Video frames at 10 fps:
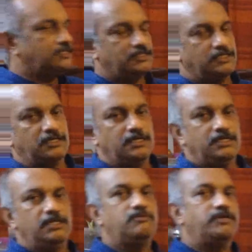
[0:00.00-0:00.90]
the
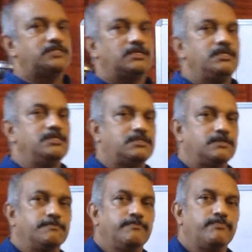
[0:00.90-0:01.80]
equation is
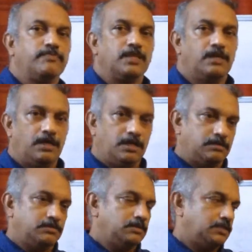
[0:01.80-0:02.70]

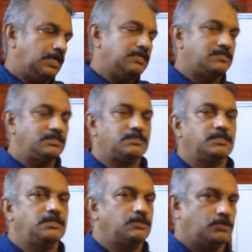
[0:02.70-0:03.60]

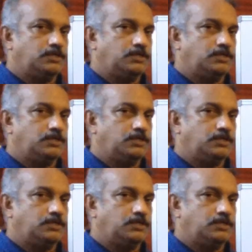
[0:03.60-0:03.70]
consistent or